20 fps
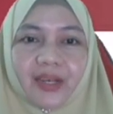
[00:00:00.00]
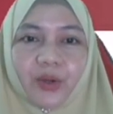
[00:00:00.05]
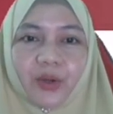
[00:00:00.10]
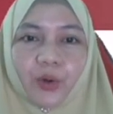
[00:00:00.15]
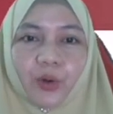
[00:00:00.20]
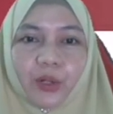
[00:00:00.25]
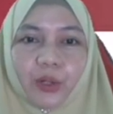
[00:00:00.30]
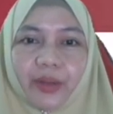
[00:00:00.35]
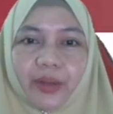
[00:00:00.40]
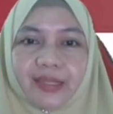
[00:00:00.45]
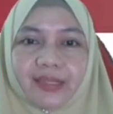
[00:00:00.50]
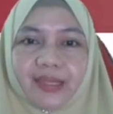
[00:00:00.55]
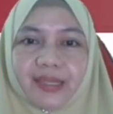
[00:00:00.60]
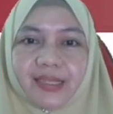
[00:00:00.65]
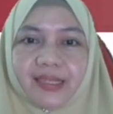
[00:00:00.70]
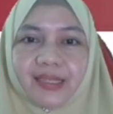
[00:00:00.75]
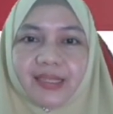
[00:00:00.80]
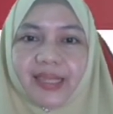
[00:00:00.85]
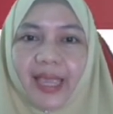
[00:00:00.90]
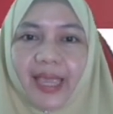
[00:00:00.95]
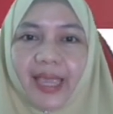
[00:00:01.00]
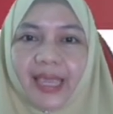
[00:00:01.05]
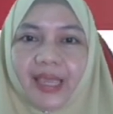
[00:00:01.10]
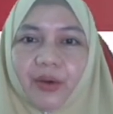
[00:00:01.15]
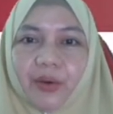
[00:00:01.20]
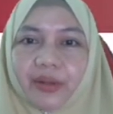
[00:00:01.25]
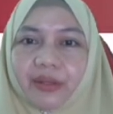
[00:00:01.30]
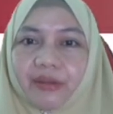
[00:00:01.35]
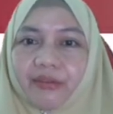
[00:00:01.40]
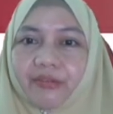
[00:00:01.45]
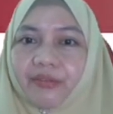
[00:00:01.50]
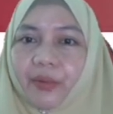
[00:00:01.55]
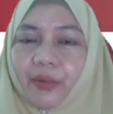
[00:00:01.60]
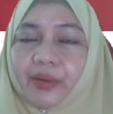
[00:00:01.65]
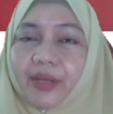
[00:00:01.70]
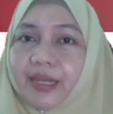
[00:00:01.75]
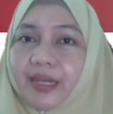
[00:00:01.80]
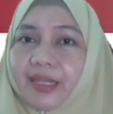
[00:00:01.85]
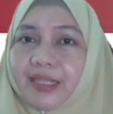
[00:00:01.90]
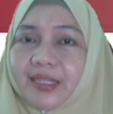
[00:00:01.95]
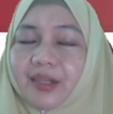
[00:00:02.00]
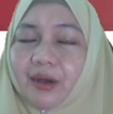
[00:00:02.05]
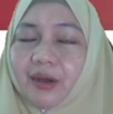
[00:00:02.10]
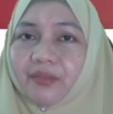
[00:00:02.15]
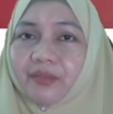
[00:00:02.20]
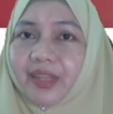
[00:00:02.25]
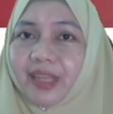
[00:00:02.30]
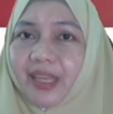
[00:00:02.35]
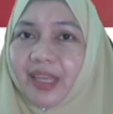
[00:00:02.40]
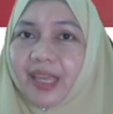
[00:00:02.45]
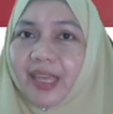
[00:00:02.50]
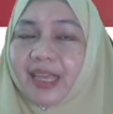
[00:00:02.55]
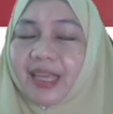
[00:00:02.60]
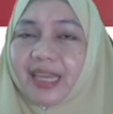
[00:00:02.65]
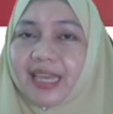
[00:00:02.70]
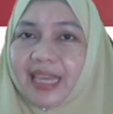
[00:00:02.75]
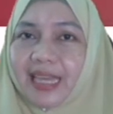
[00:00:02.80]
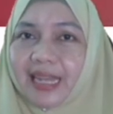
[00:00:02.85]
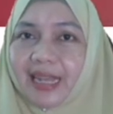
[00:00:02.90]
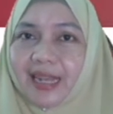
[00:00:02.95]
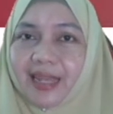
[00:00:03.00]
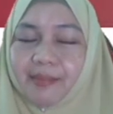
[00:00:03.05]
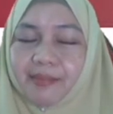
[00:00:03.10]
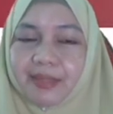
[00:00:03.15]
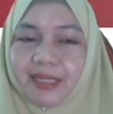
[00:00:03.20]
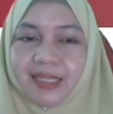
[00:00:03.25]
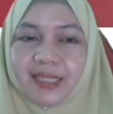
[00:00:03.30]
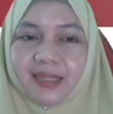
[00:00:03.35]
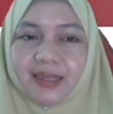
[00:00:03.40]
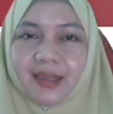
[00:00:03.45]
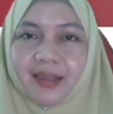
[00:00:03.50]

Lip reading: always stay on the focus of the ellipse,